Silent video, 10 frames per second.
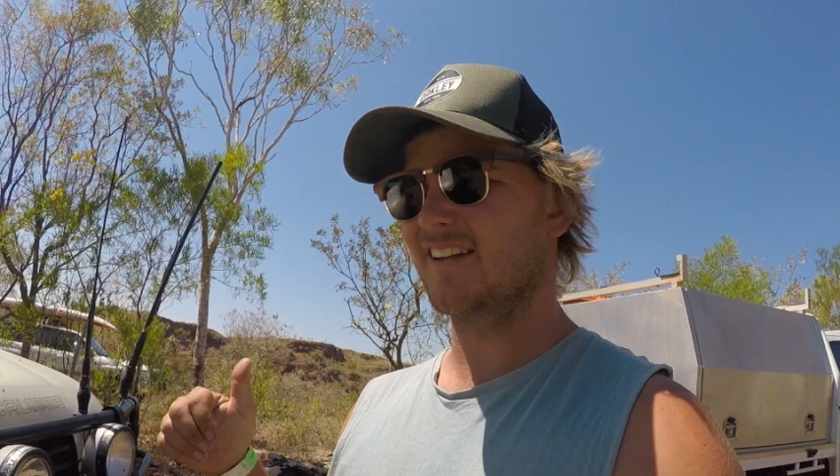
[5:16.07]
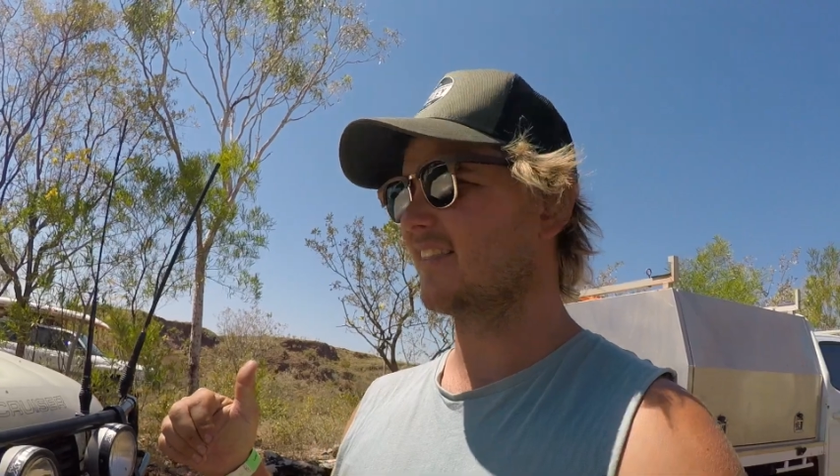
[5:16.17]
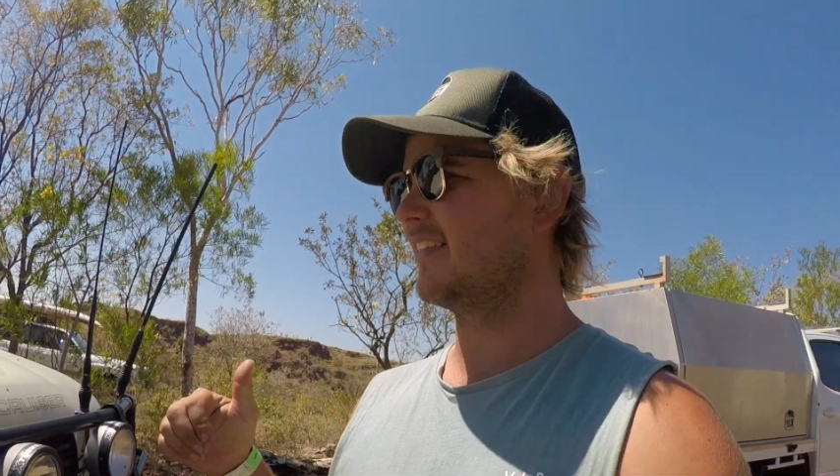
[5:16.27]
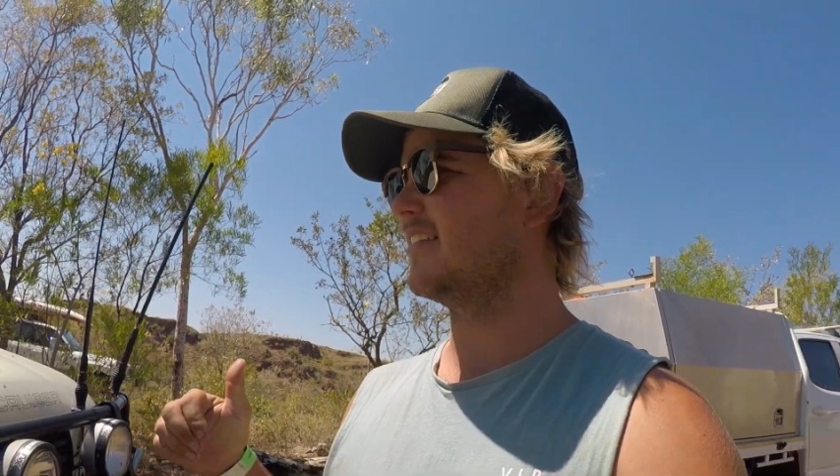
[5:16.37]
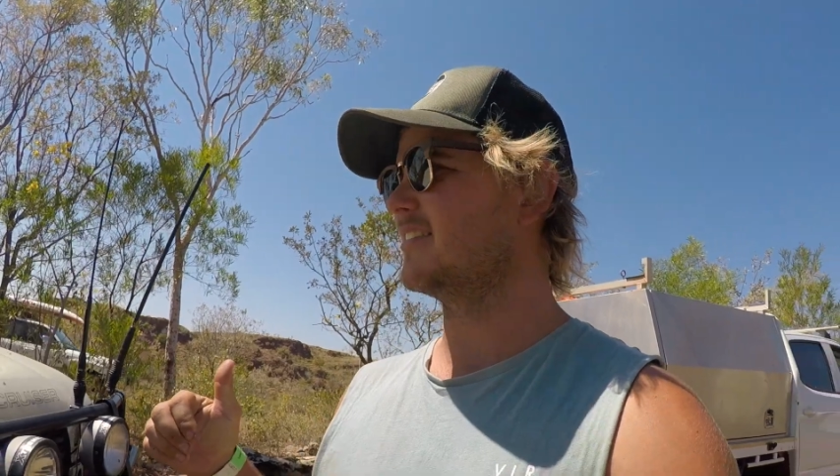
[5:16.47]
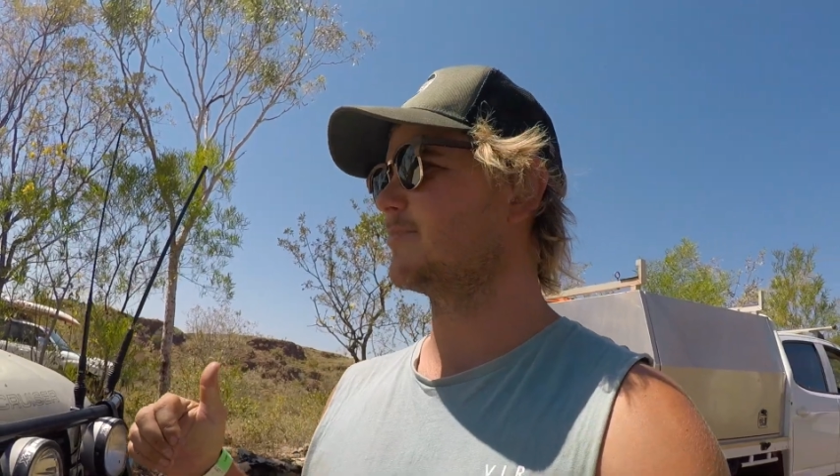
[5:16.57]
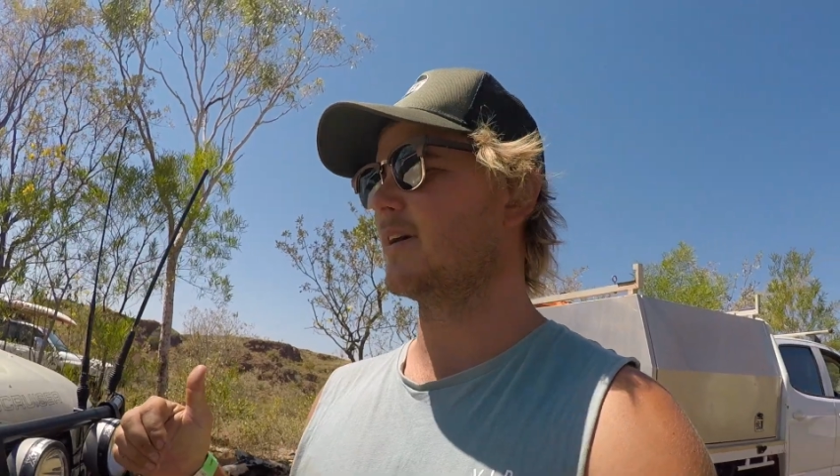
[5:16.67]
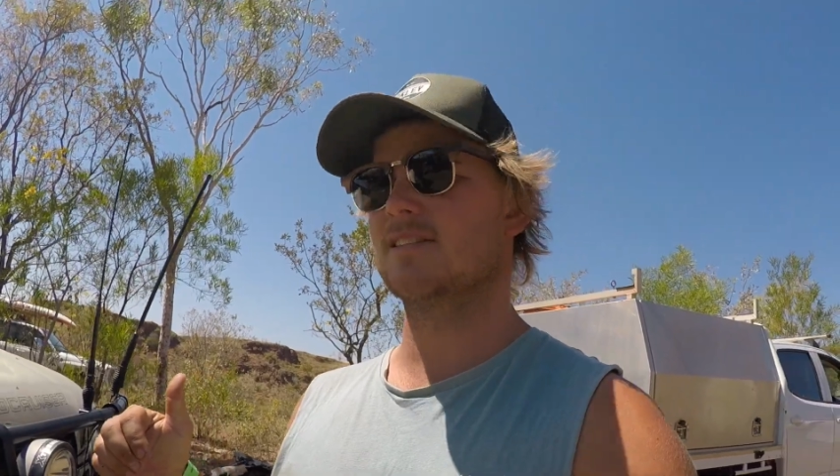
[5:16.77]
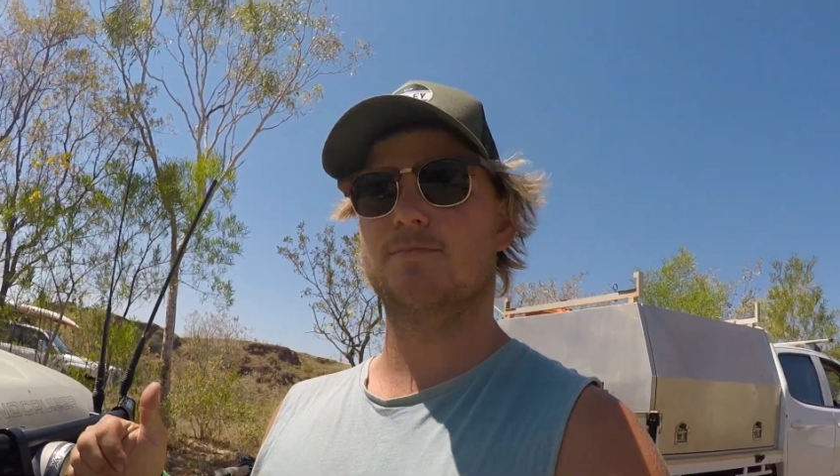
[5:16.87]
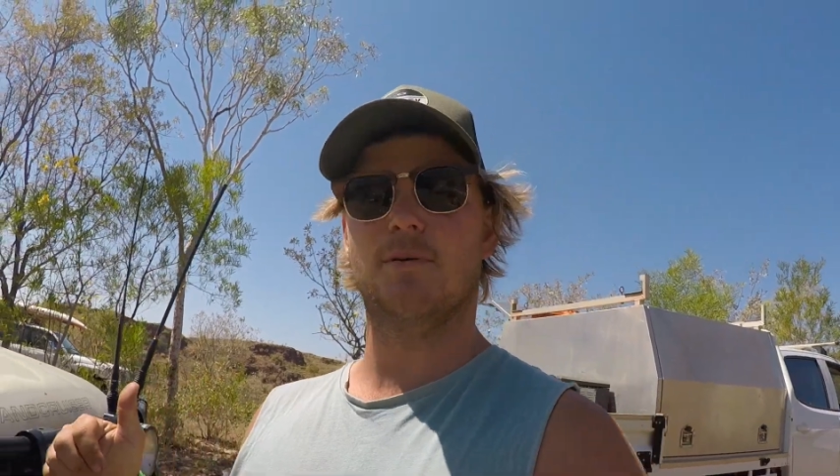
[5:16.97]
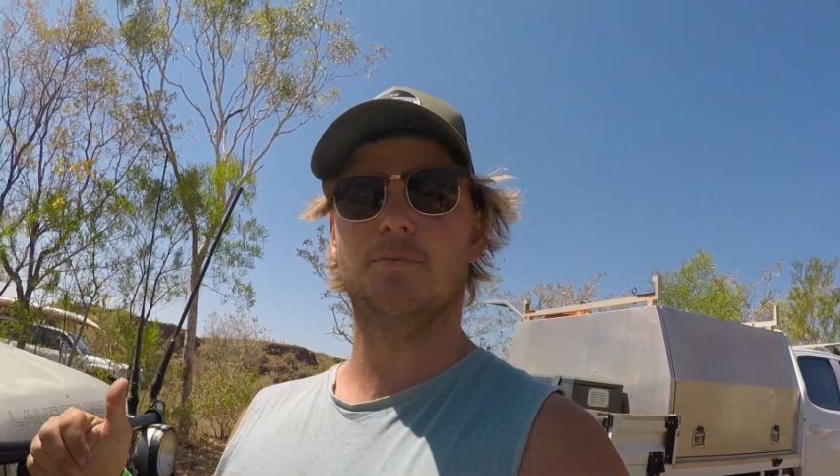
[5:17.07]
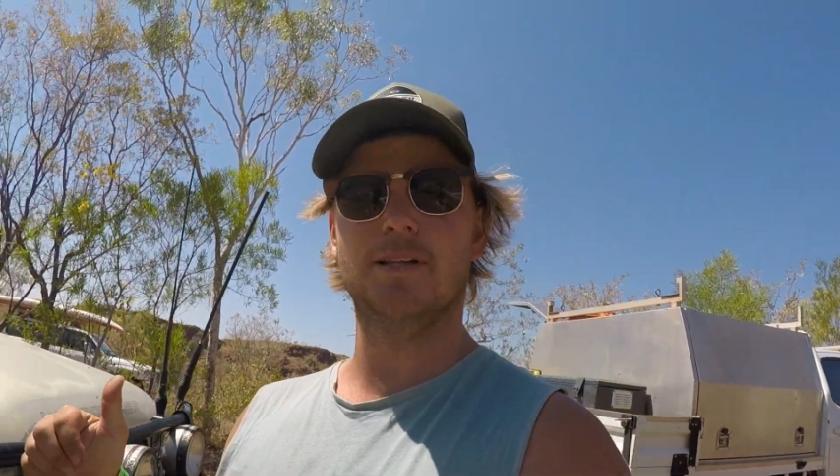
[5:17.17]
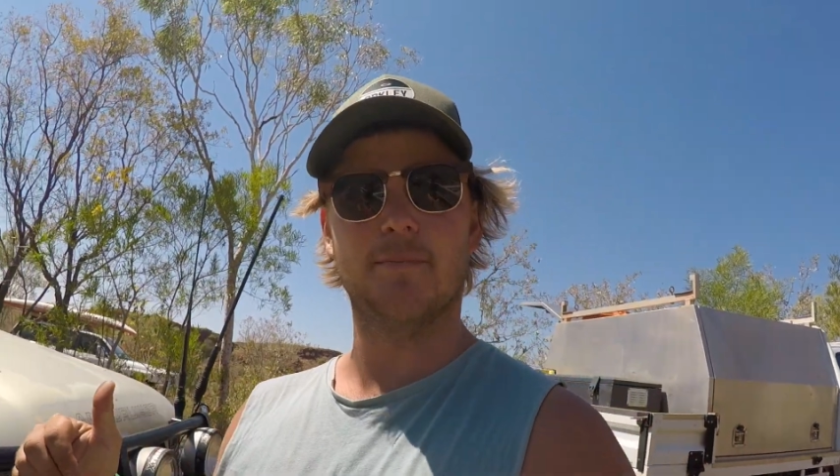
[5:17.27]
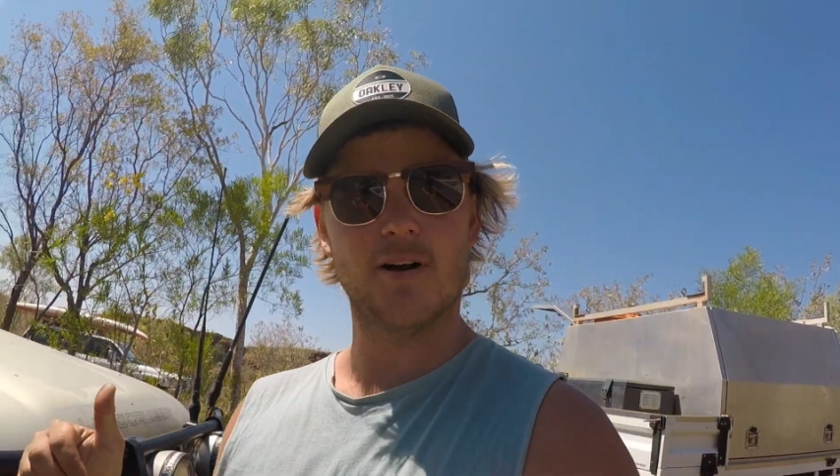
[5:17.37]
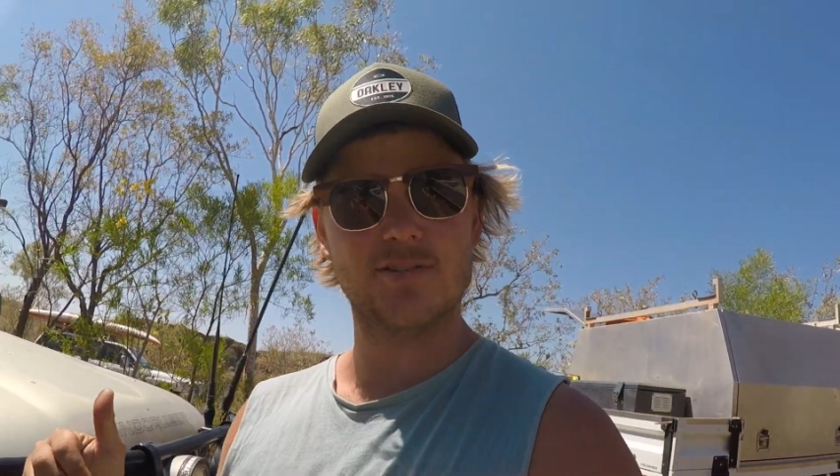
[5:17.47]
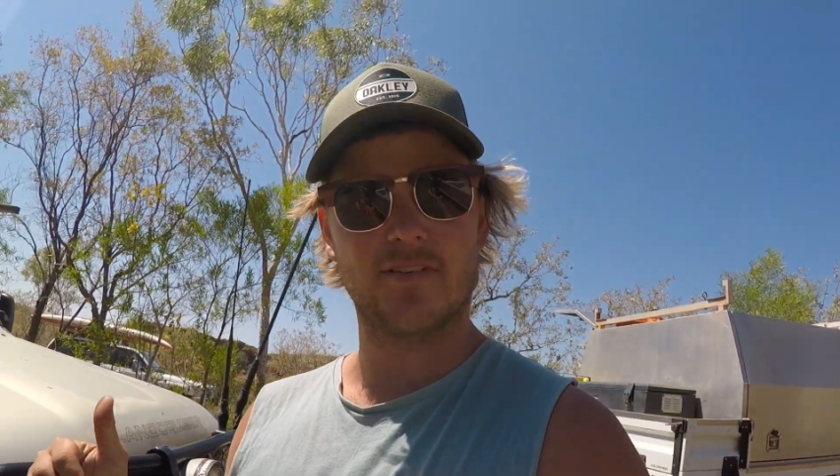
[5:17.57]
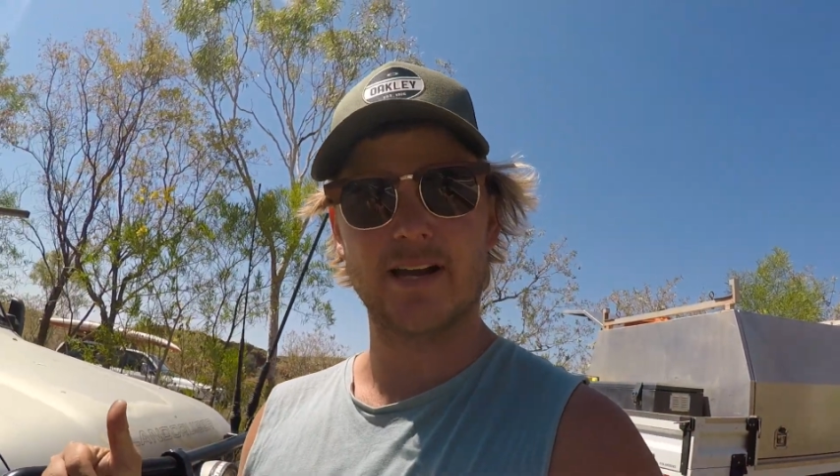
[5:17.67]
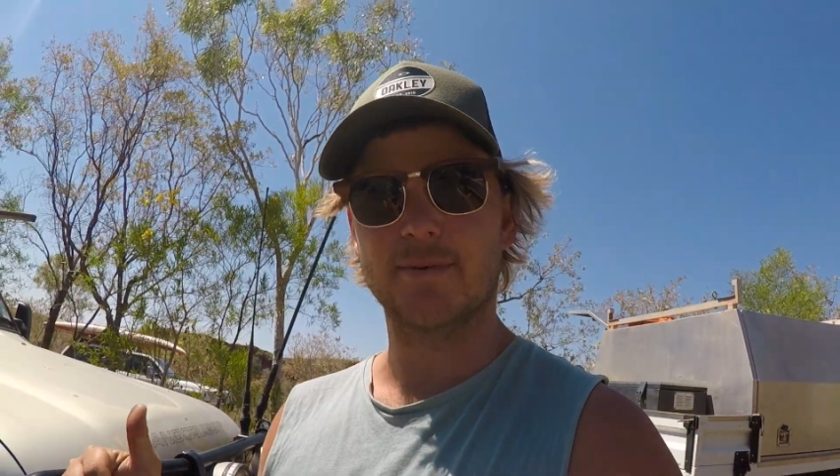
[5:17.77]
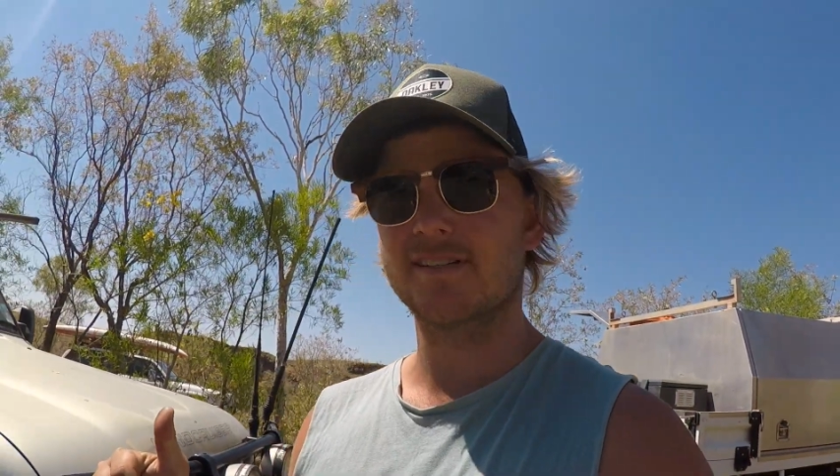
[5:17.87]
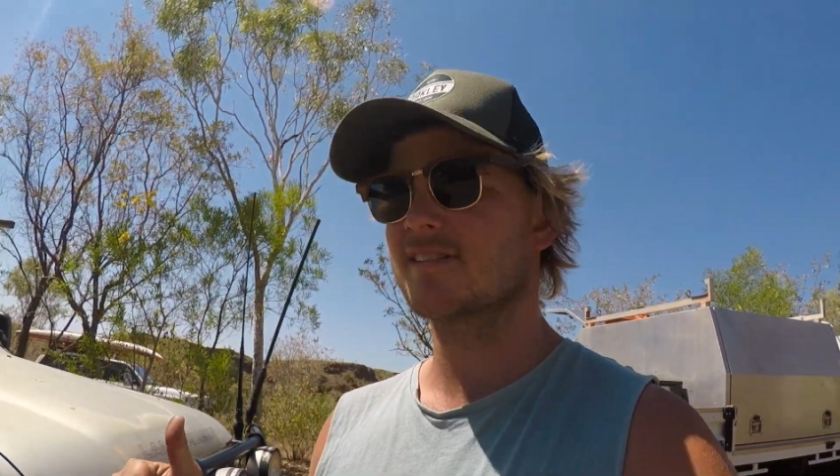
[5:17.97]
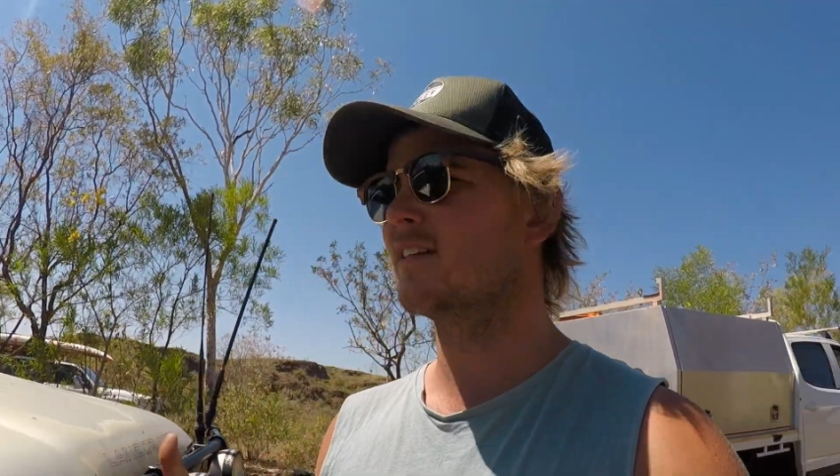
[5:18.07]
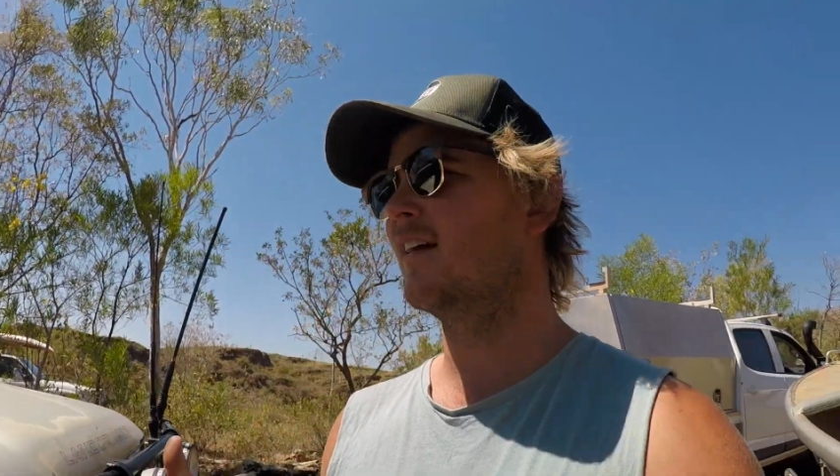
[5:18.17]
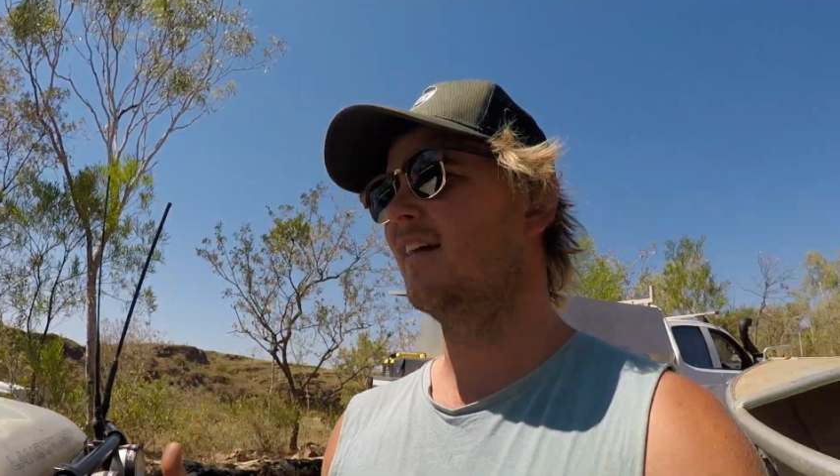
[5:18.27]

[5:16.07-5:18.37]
and I think this place is probably most famous